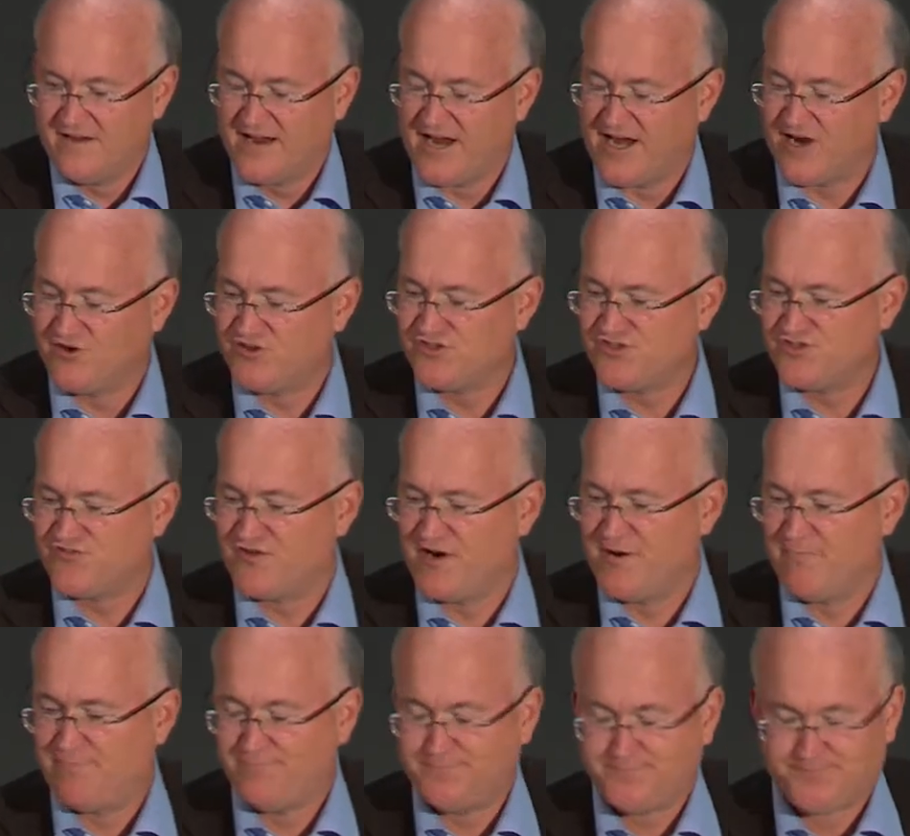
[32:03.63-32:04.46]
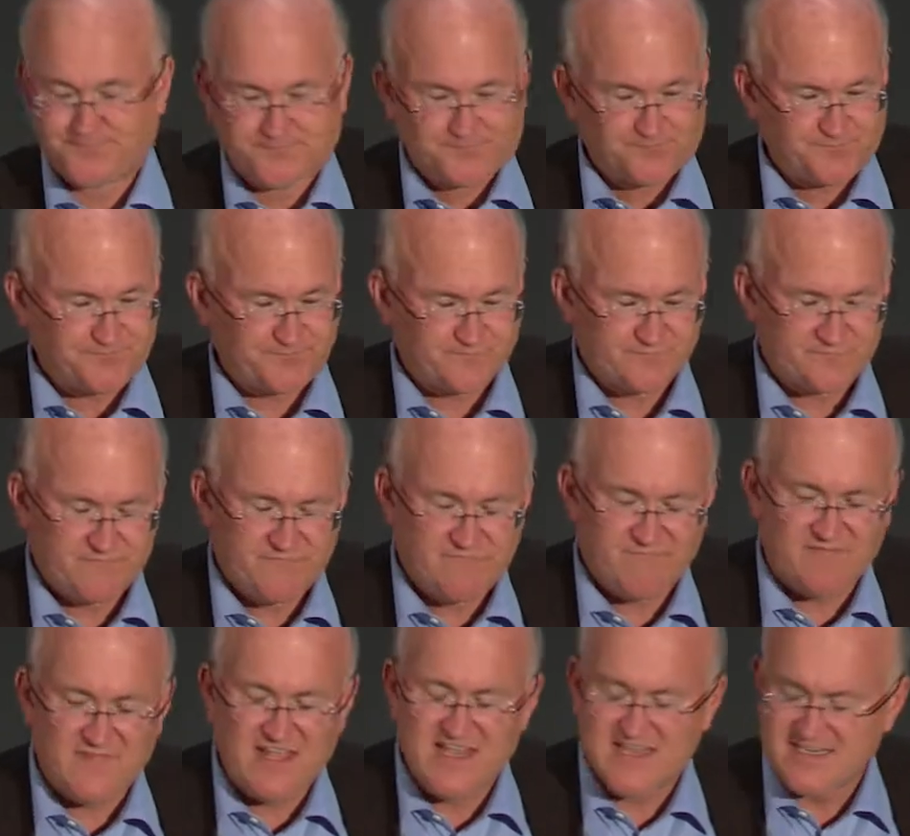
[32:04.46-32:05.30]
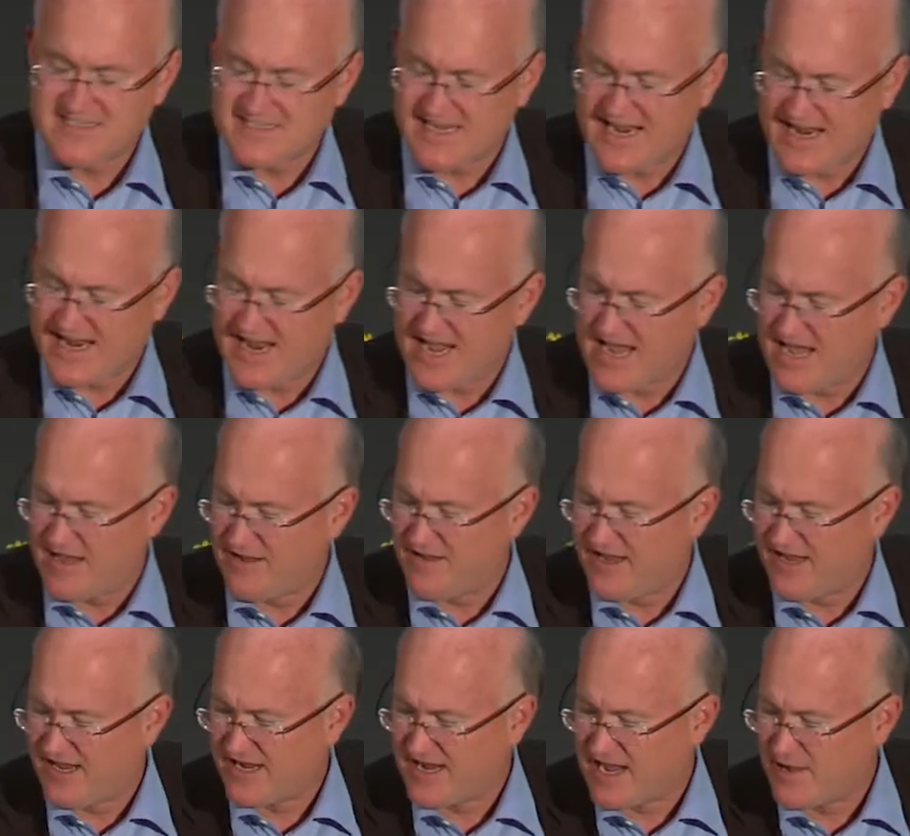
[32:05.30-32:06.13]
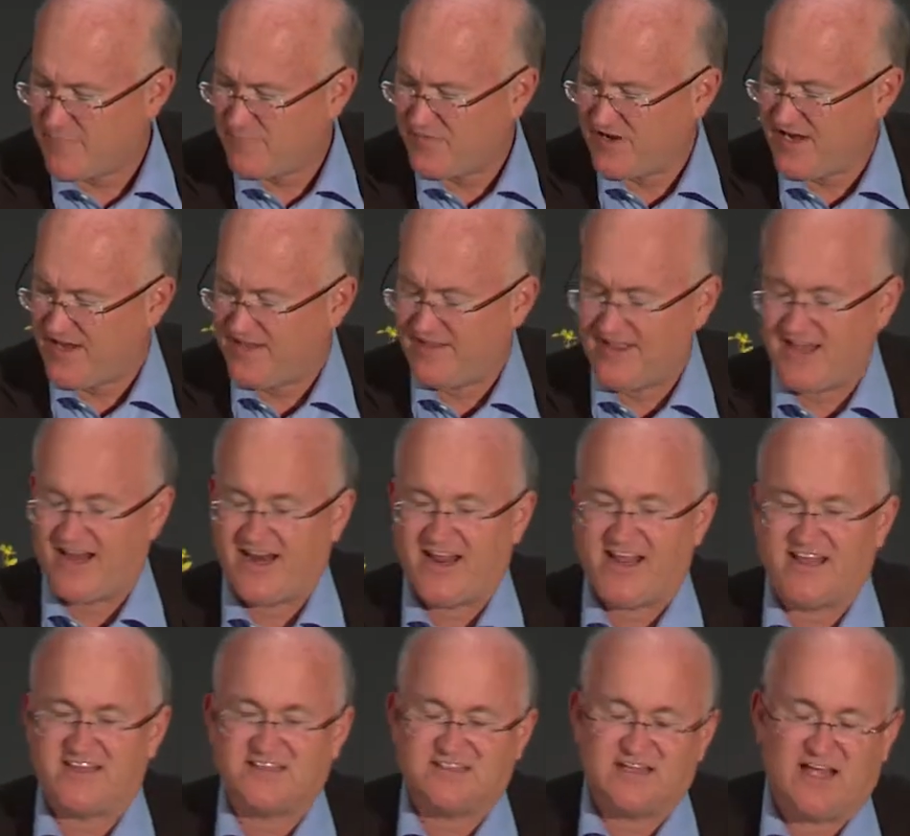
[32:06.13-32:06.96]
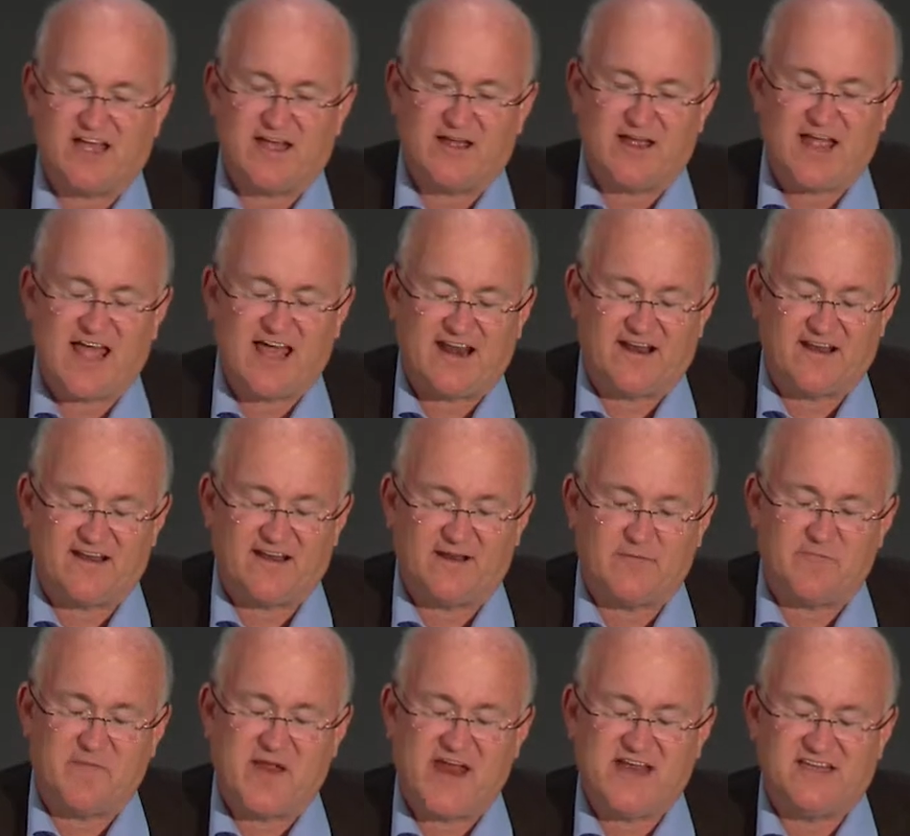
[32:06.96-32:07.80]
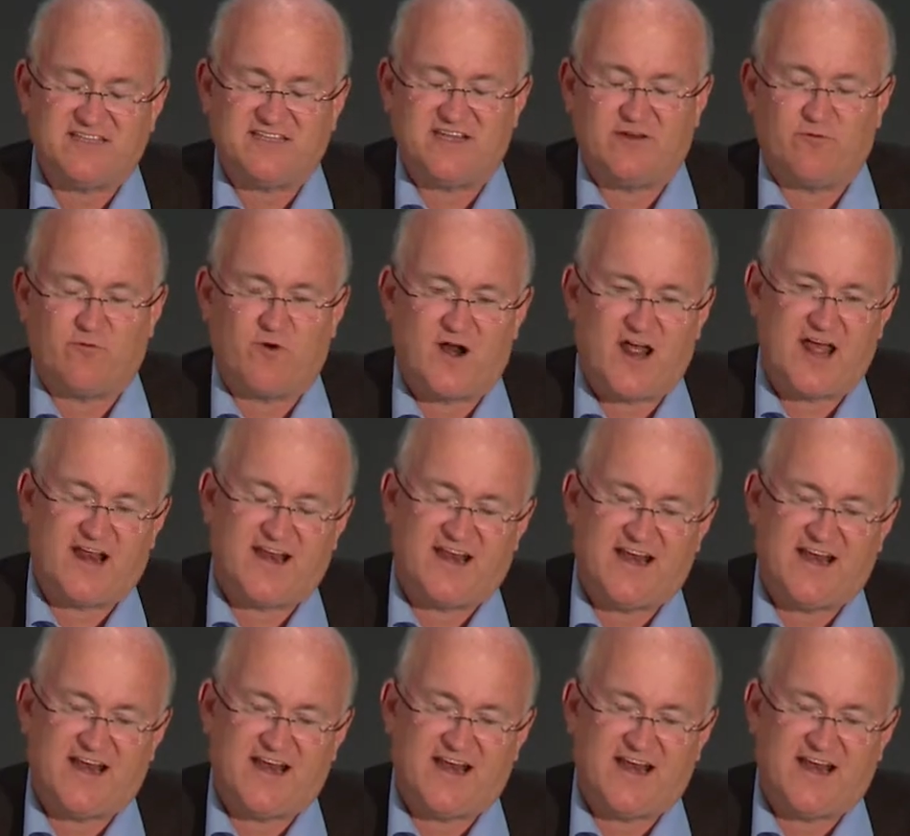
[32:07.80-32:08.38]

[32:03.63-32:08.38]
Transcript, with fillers: Airstrip is a uh, company that has uh, had an amazing run.